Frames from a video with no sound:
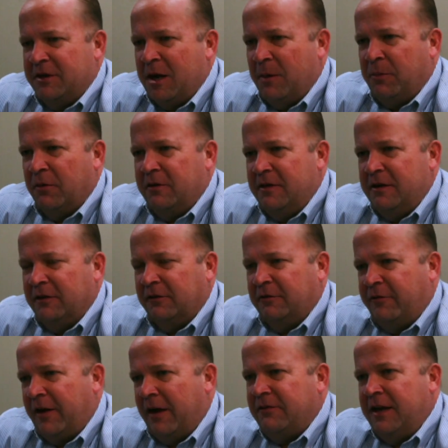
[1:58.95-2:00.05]

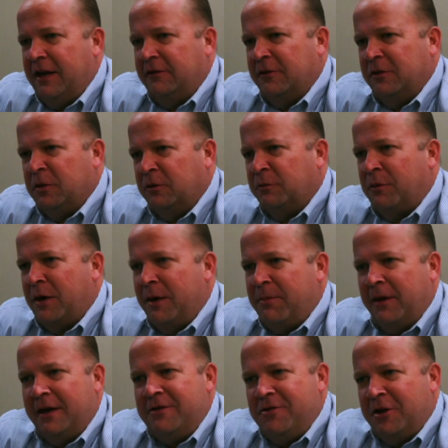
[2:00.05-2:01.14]
five cans of gold
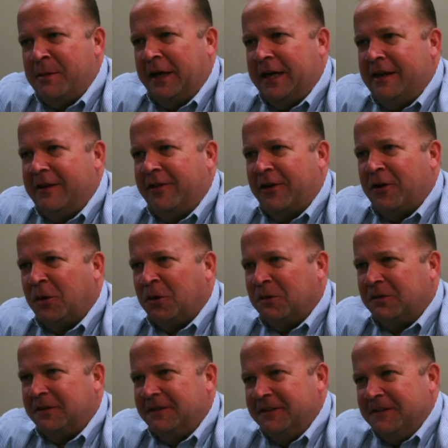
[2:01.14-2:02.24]
spray paint, you can make
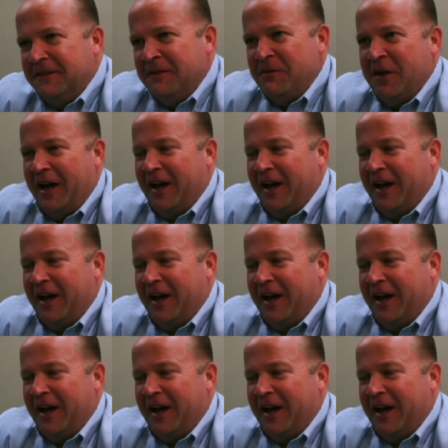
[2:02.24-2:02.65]
anything gold.